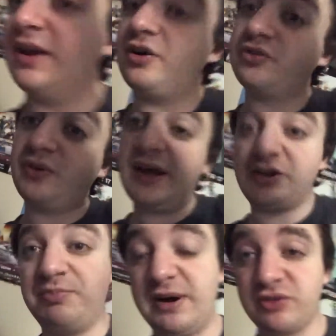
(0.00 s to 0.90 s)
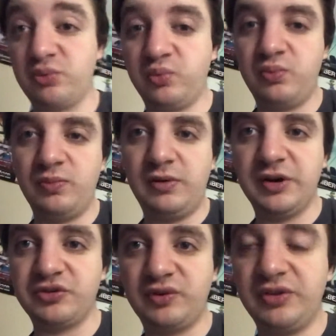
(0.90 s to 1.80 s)
and also Xbox
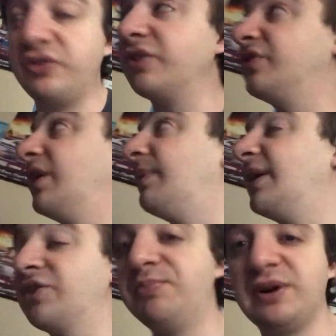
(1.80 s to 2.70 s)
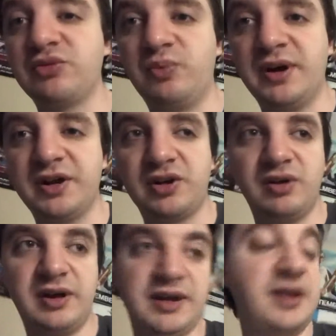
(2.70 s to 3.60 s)
360 on my Xbox One,
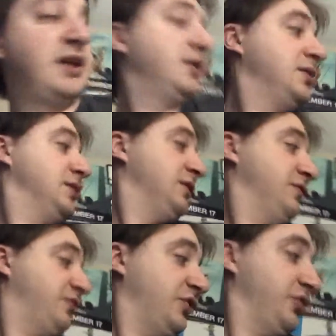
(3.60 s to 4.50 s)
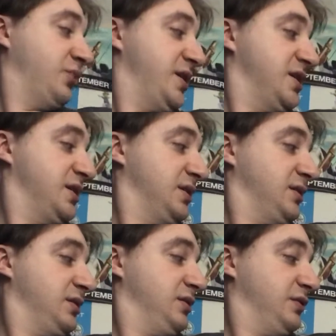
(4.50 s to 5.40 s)
and the Force
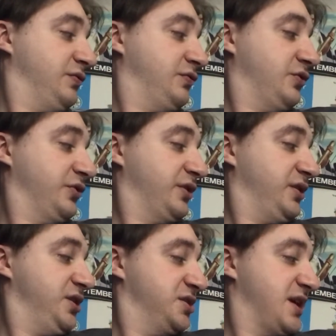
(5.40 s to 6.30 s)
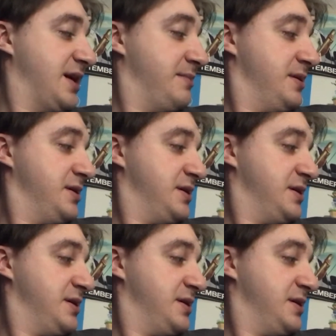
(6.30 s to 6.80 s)
Unleashed game.